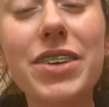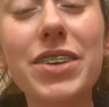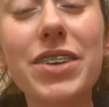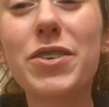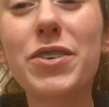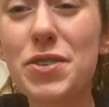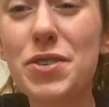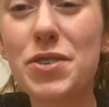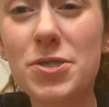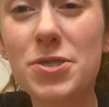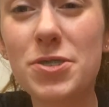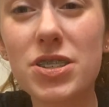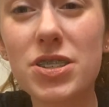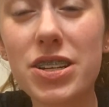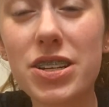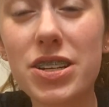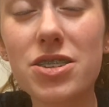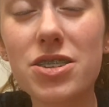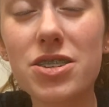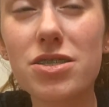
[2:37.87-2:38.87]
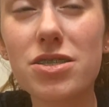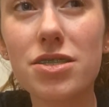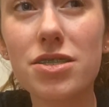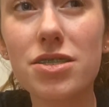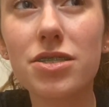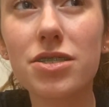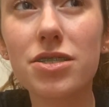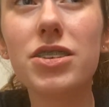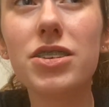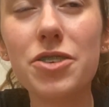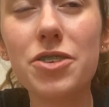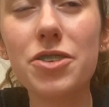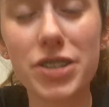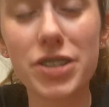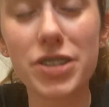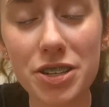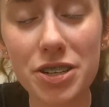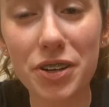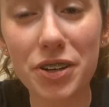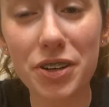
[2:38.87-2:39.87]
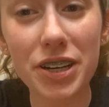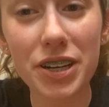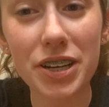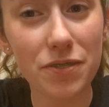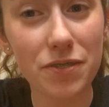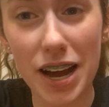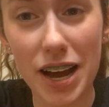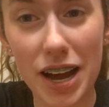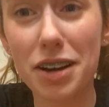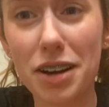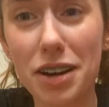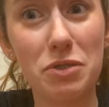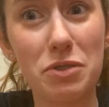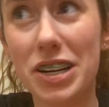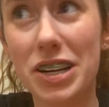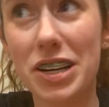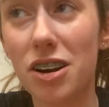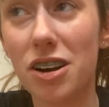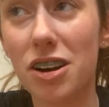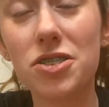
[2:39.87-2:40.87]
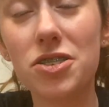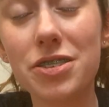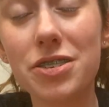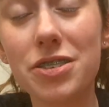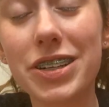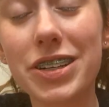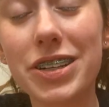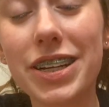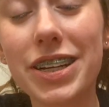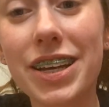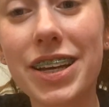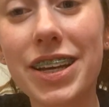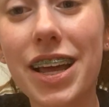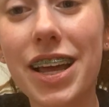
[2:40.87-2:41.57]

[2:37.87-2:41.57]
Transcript: And for future seniors, you can do it if, if we cannot do it.